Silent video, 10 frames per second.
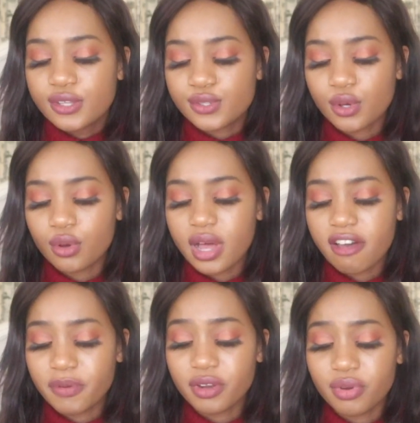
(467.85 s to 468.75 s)
So
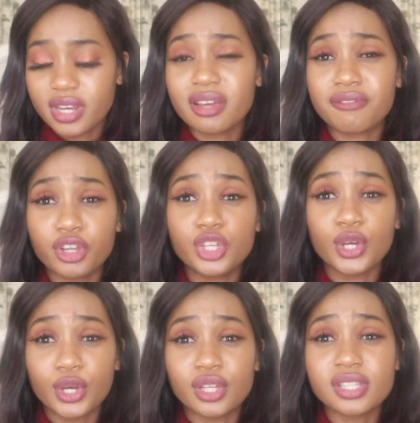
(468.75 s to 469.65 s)
I've been reading for
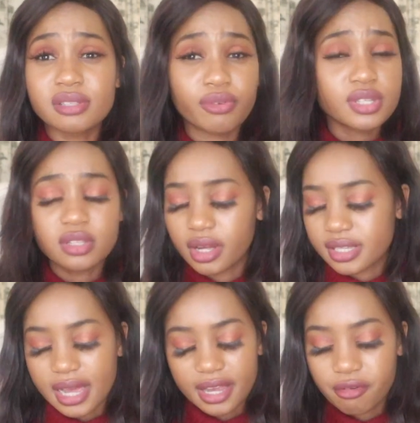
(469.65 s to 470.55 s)
years, for as long
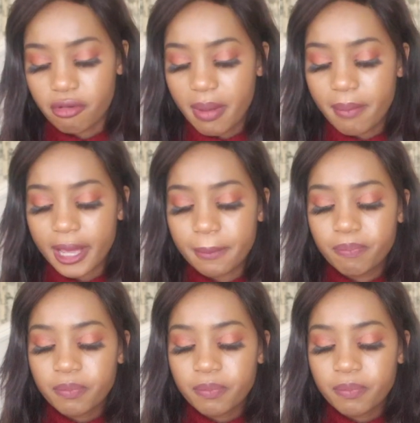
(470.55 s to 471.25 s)
as as I can remember.